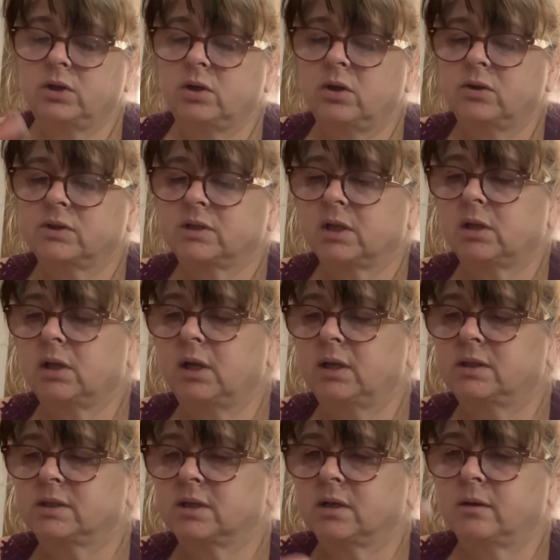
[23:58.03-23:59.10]
use the
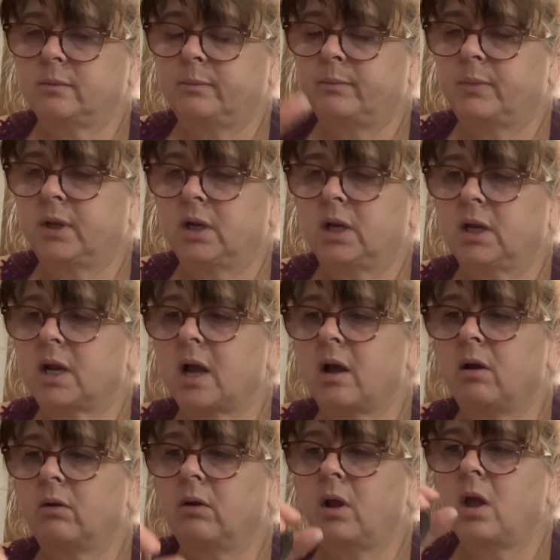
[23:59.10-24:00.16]
lid to put it
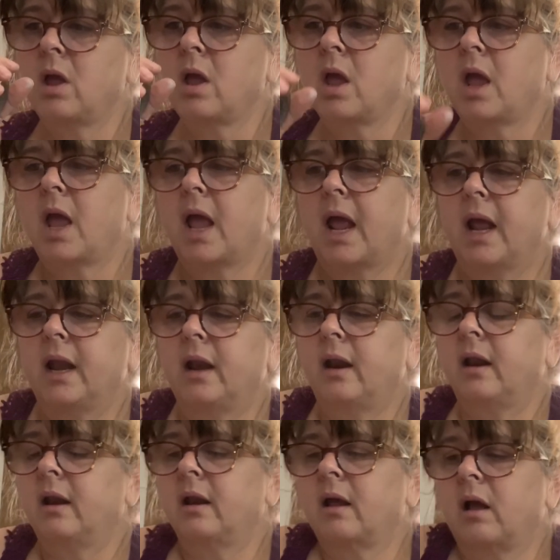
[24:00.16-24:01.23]
down. And
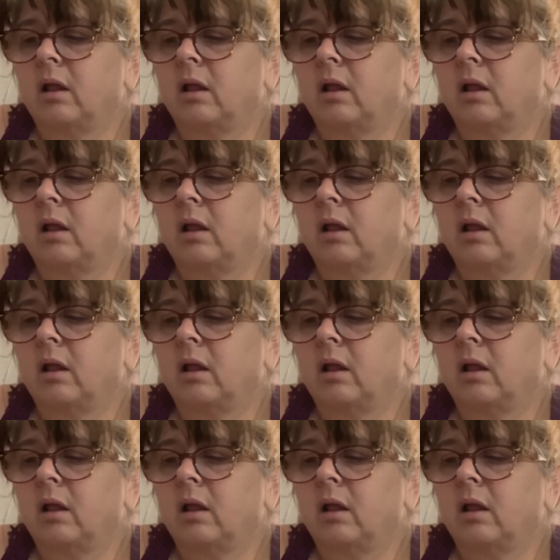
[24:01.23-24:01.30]
a